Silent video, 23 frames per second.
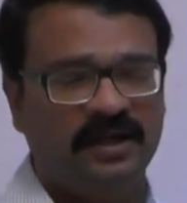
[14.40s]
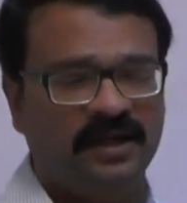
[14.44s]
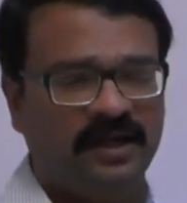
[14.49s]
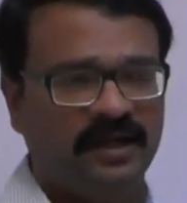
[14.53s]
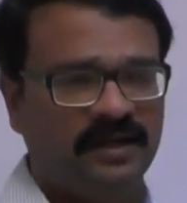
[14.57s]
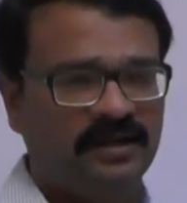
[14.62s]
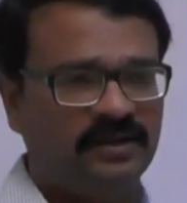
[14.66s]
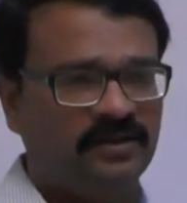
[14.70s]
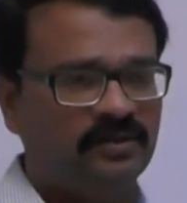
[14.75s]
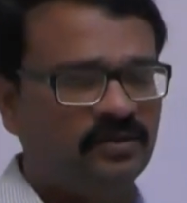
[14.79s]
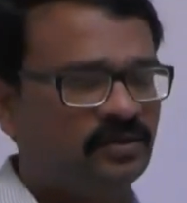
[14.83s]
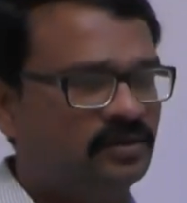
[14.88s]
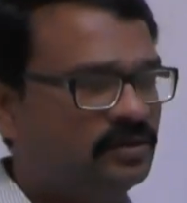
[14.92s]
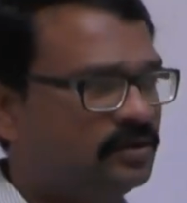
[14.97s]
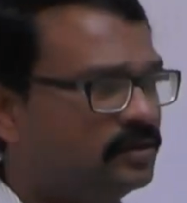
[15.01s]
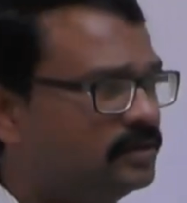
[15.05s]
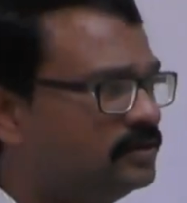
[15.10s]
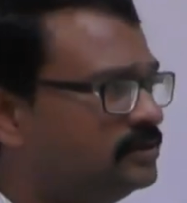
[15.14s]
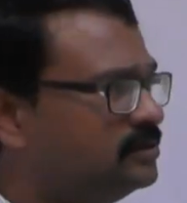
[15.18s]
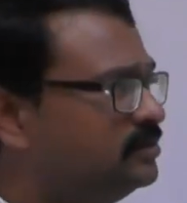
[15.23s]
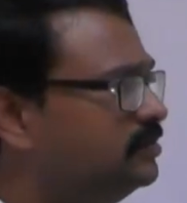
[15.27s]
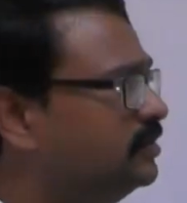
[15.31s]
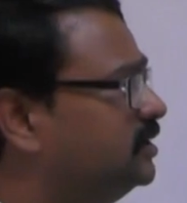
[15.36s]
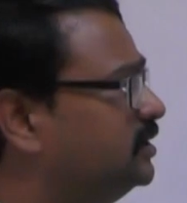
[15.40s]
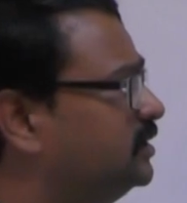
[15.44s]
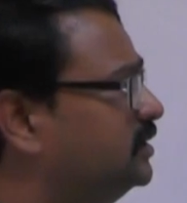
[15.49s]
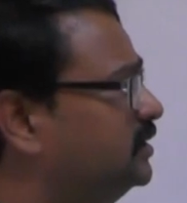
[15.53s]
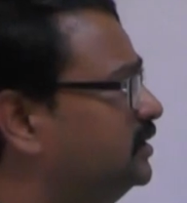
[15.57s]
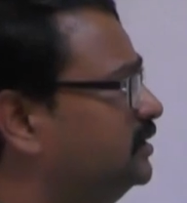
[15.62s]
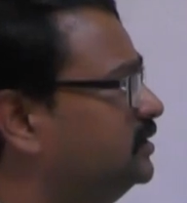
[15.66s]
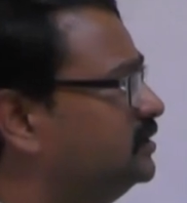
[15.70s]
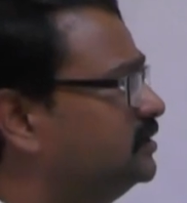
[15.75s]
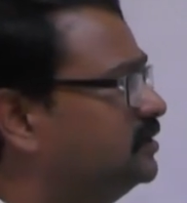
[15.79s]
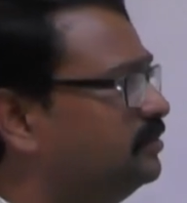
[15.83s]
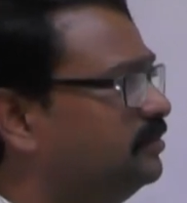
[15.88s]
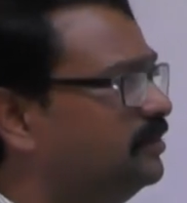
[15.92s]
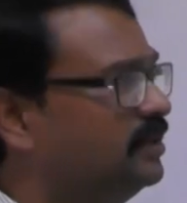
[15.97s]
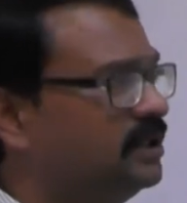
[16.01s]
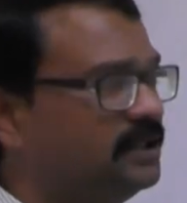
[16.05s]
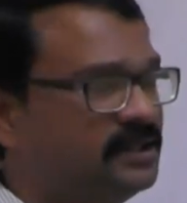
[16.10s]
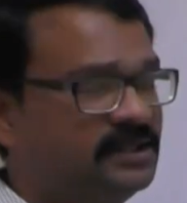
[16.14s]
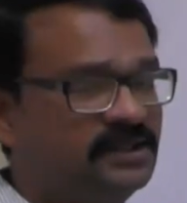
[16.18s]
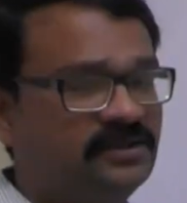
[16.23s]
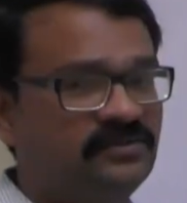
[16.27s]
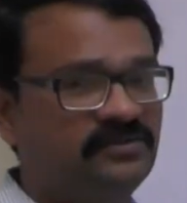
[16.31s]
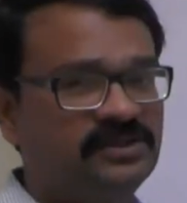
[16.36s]
And root locus method is a
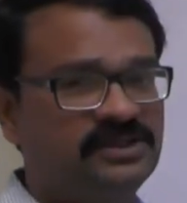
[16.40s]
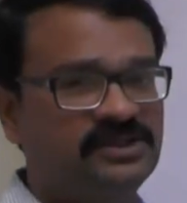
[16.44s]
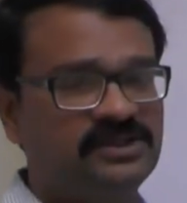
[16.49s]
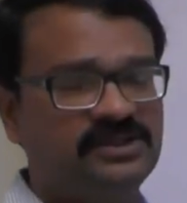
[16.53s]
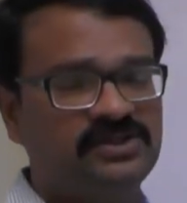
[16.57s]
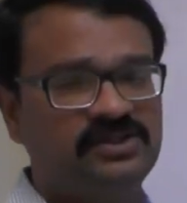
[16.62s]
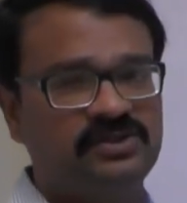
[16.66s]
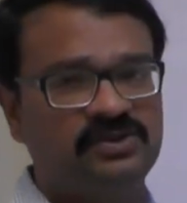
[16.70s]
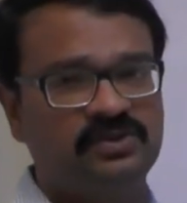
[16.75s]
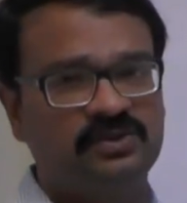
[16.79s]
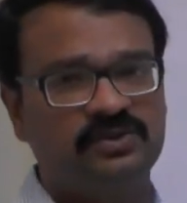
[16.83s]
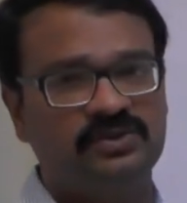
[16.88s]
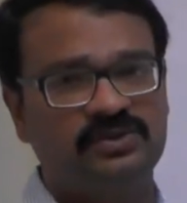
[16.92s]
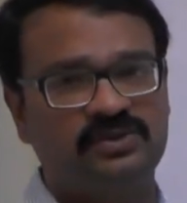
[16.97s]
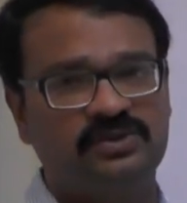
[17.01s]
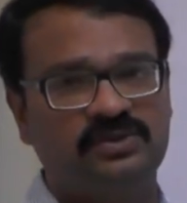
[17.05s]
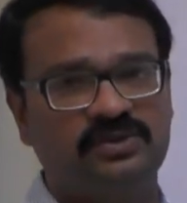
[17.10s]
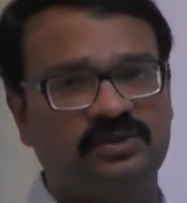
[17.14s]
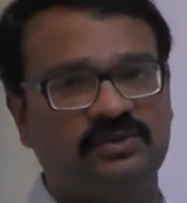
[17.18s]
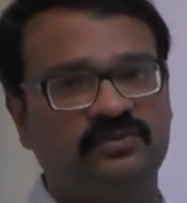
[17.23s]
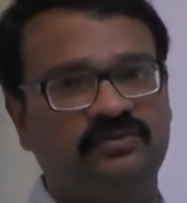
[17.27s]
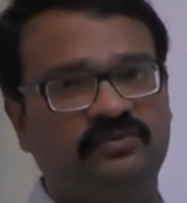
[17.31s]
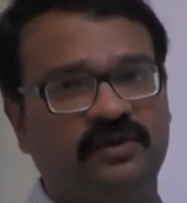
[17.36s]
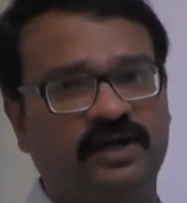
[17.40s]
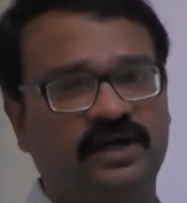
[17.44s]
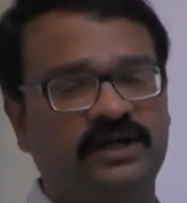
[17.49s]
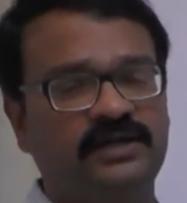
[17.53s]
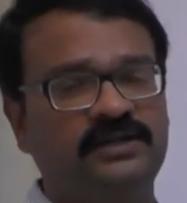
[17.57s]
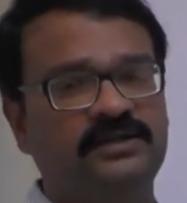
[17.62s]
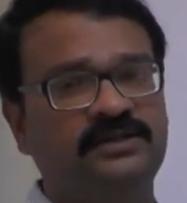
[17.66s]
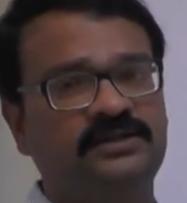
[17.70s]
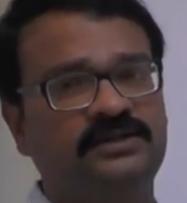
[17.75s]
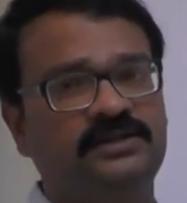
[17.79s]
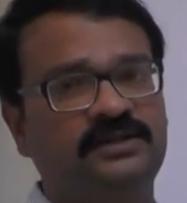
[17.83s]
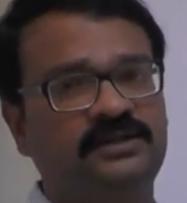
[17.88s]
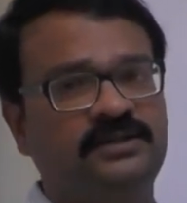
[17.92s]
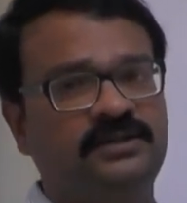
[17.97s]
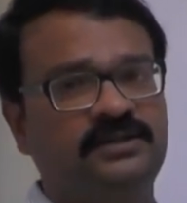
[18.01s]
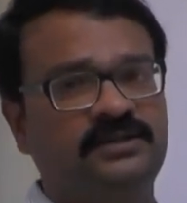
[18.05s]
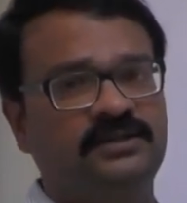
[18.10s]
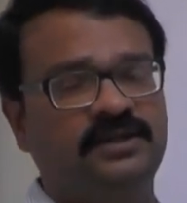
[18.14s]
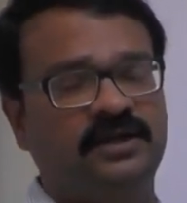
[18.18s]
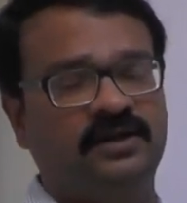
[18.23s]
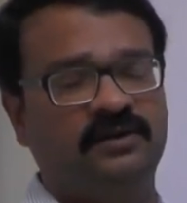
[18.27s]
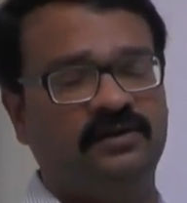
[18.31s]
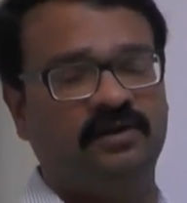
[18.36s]
method which is used to find
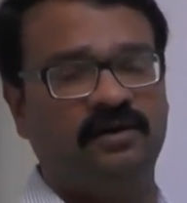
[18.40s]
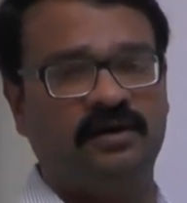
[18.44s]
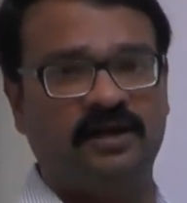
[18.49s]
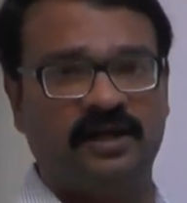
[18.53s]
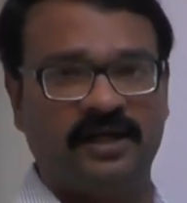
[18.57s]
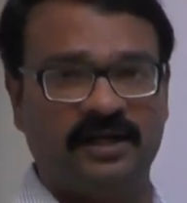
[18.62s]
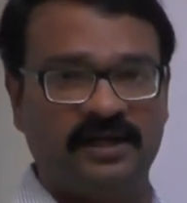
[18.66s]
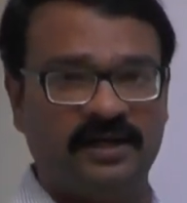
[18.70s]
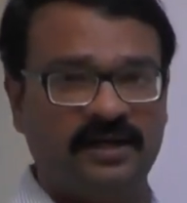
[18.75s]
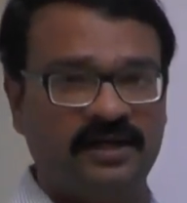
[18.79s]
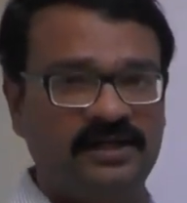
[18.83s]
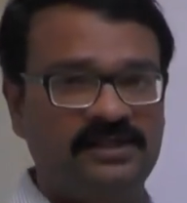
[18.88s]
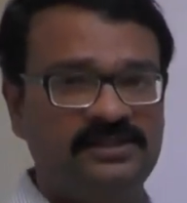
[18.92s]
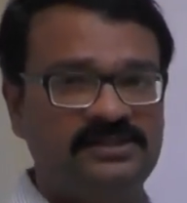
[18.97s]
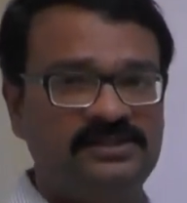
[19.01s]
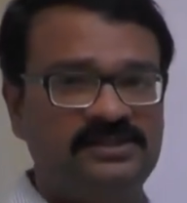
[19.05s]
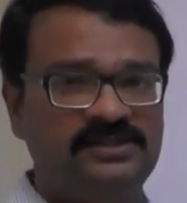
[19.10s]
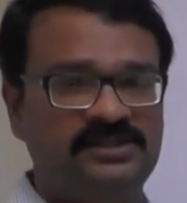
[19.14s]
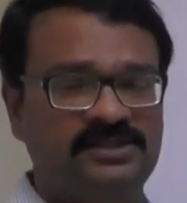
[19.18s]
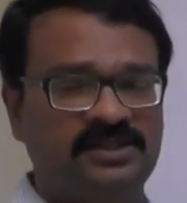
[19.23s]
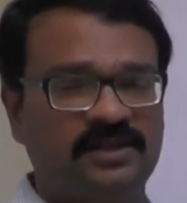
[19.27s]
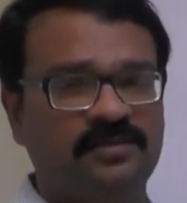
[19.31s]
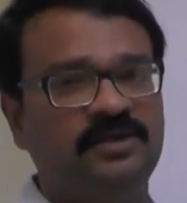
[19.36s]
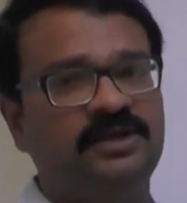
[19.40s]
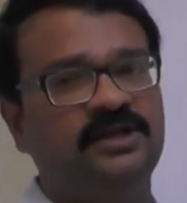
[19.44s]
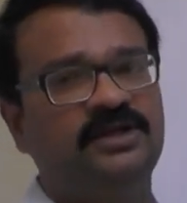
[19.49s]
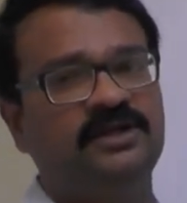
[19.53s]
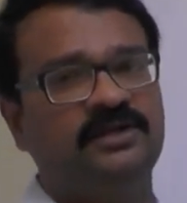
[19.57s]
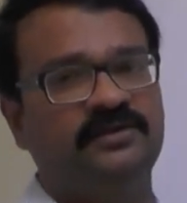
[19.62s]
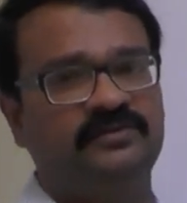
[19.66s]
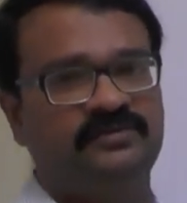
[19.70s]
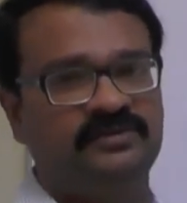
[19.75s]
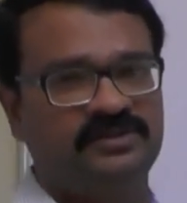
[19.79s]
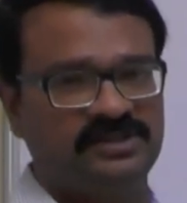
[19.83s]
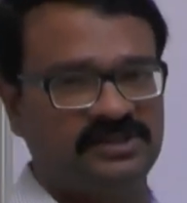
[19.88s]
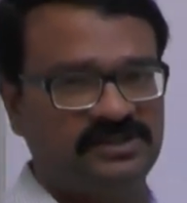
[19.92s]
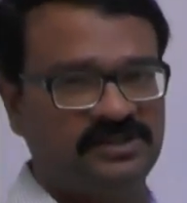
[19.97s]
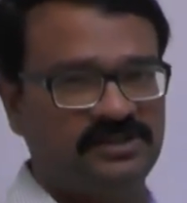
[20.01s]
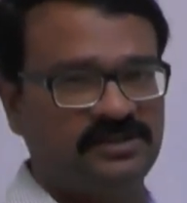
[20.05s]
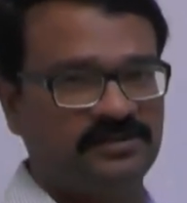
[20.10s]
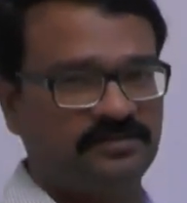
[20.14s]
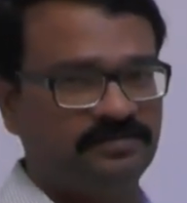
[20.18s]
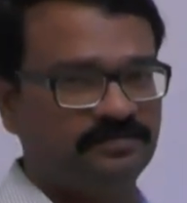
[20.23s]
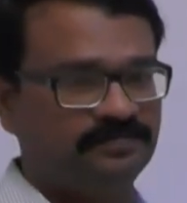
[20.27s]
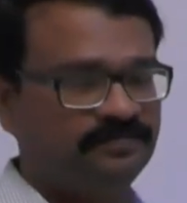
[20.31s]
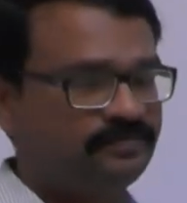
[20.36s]
the or analyze the stability of a
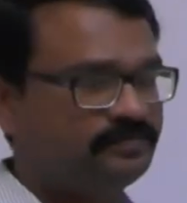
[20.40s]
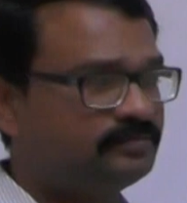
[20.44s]
system.